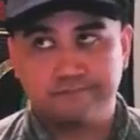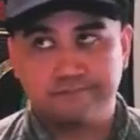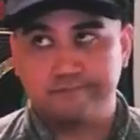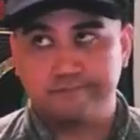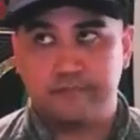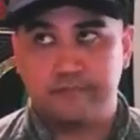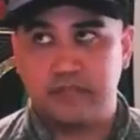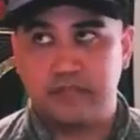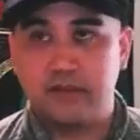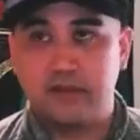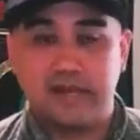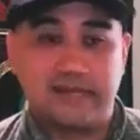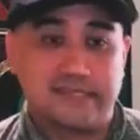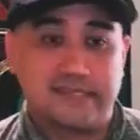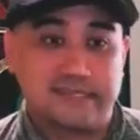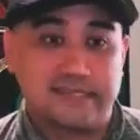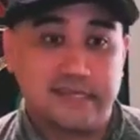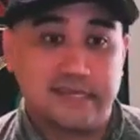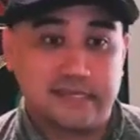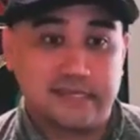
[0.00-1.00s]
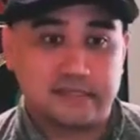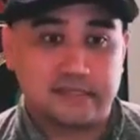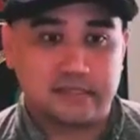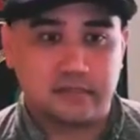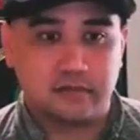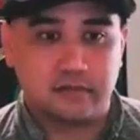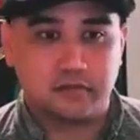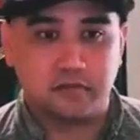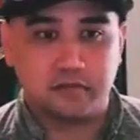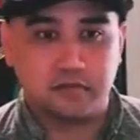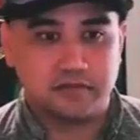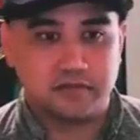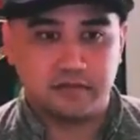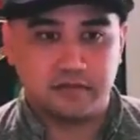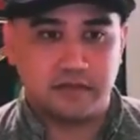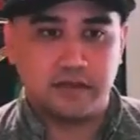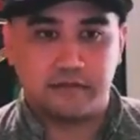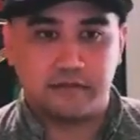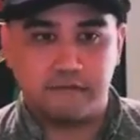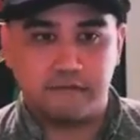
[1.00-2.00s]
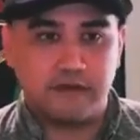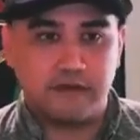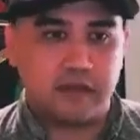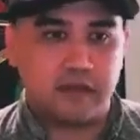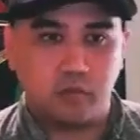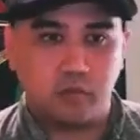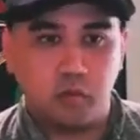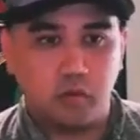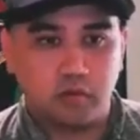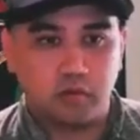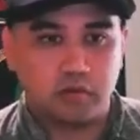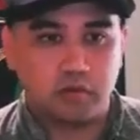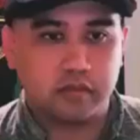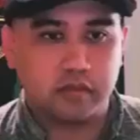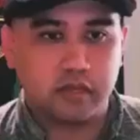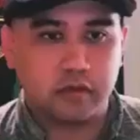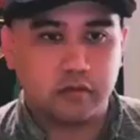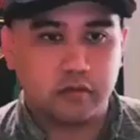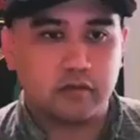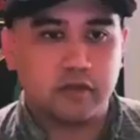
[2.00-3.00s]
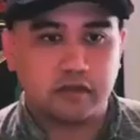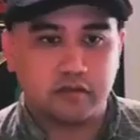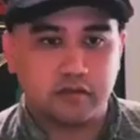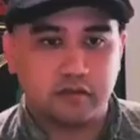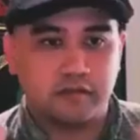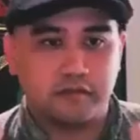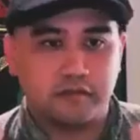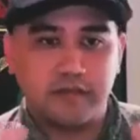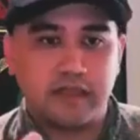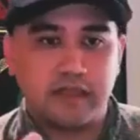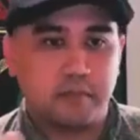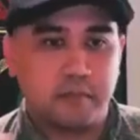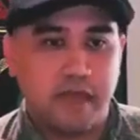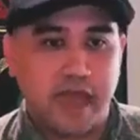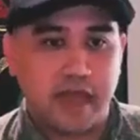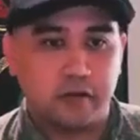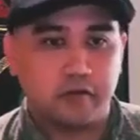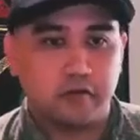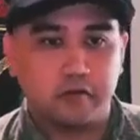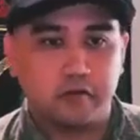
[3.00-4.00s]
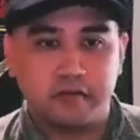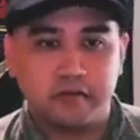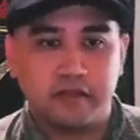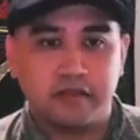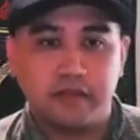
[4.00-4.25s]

the United States through this like fake war thing, or like this fake battle that